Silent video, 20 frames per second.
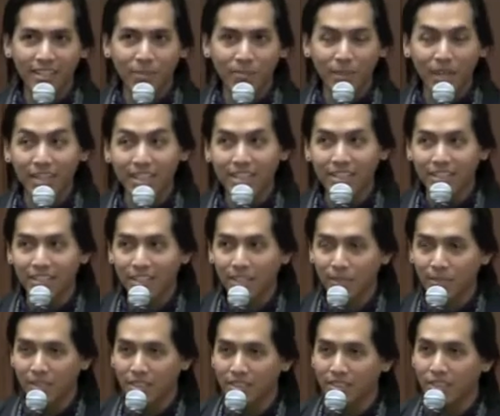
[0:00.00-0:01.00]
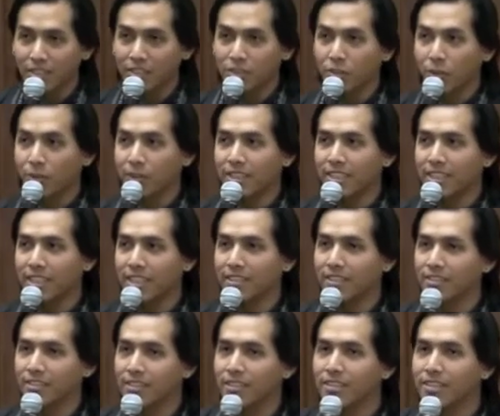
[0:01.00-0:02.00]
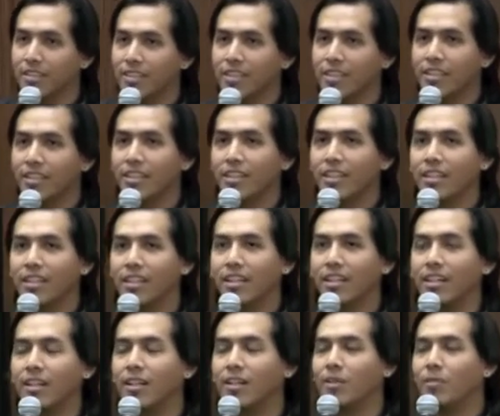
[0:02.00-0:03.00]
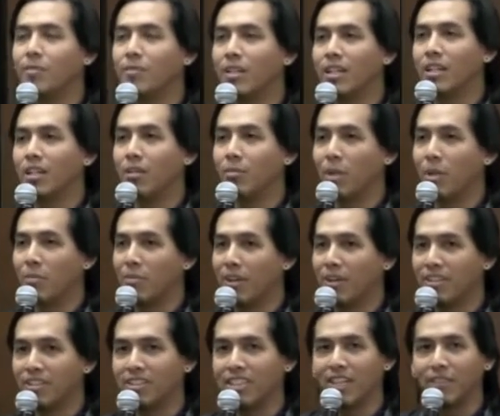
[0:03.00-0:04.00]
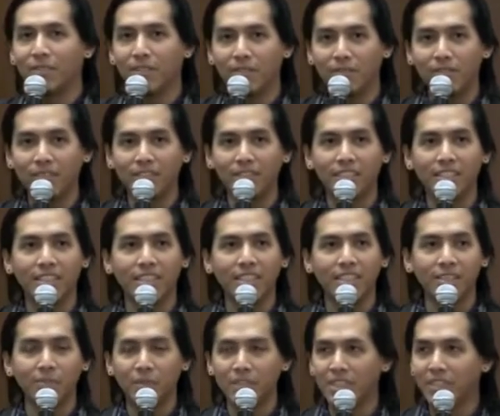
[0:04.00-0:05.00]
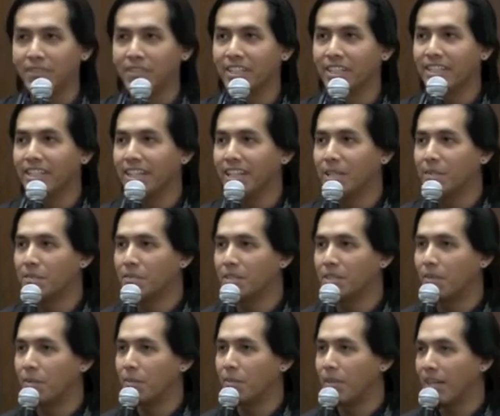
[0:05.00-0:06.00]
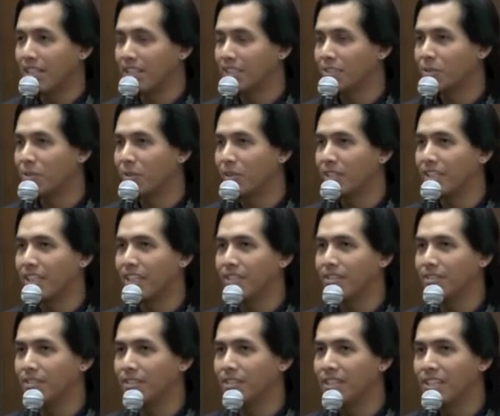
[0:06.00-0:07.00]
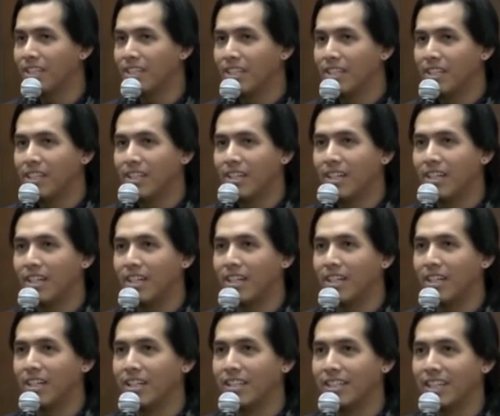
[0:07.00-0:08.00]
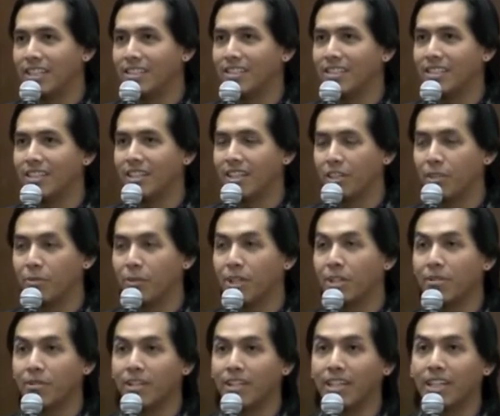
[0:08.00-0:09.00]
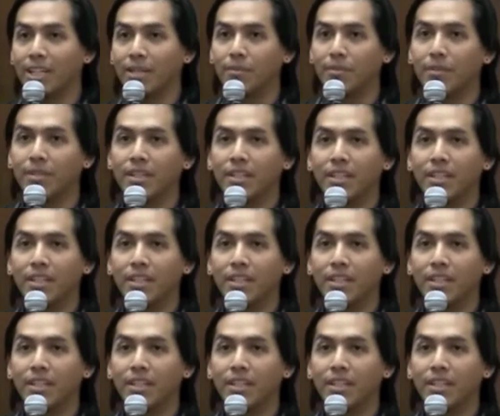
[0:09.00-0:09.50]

Indian name is Soaring Eagle, and all my brothers have different specific names. Mine is Soaring Eagle, and that's an Arikara name.